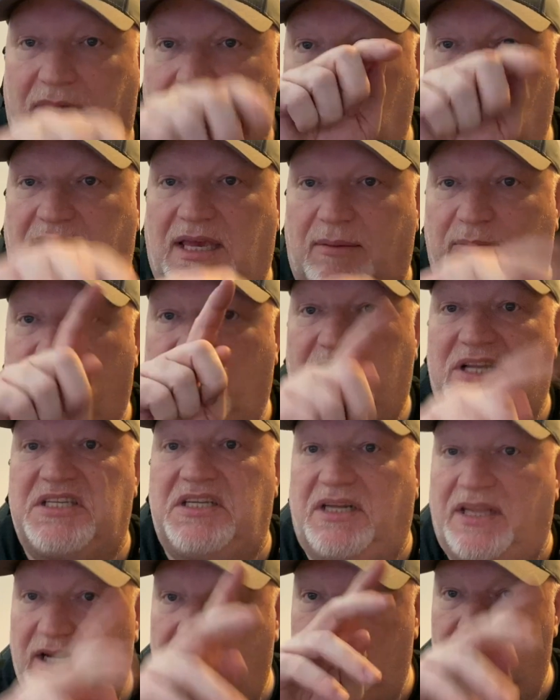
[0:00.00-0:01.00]
And you keep
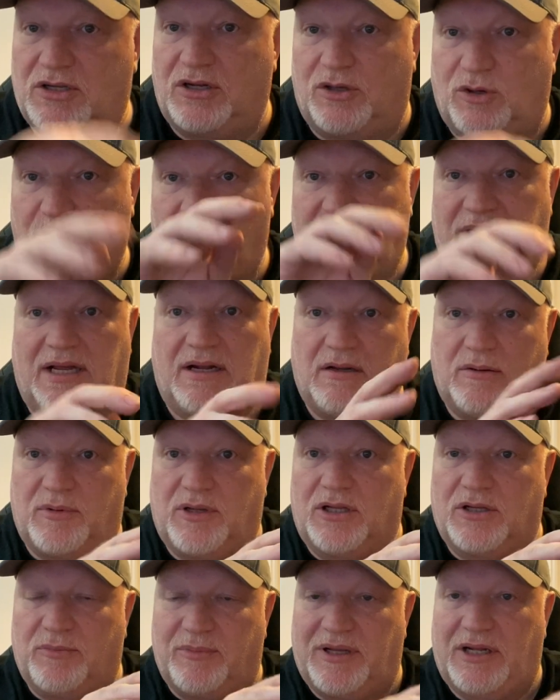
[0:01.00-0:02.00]
pressing it and it's going to come down. I
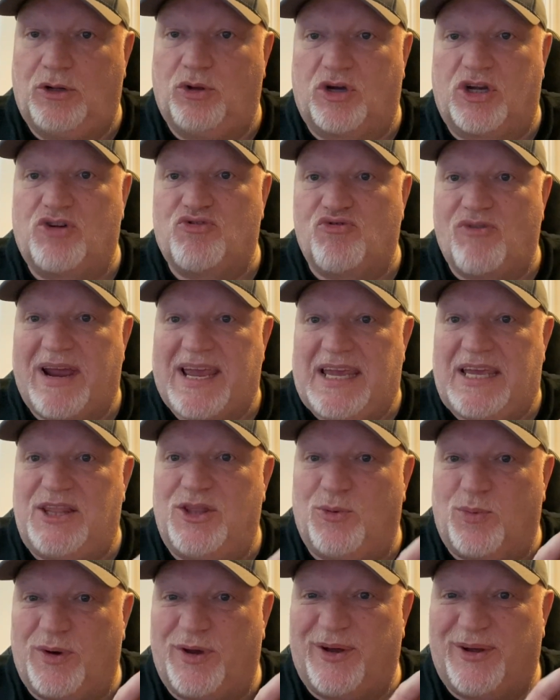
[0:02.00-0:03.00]
mean, it look great in
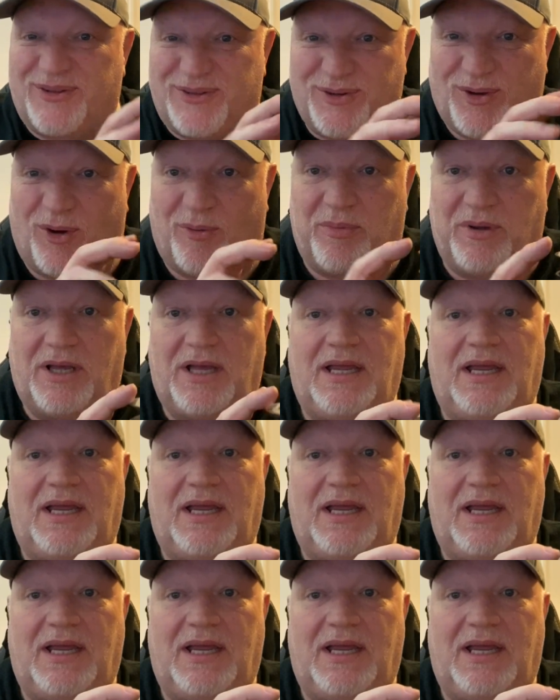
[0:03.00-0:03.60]
the worktop